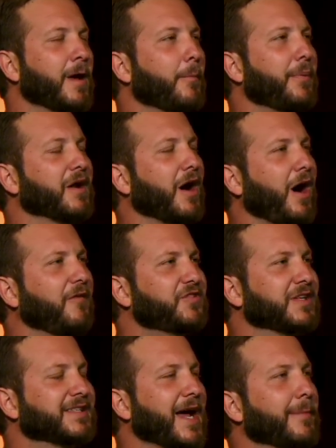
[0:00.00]
But
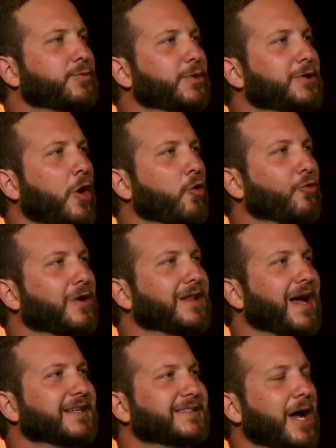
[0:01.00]
oftentimes we don't
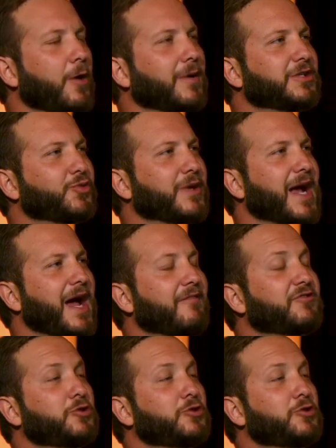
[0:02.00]
realize how much we have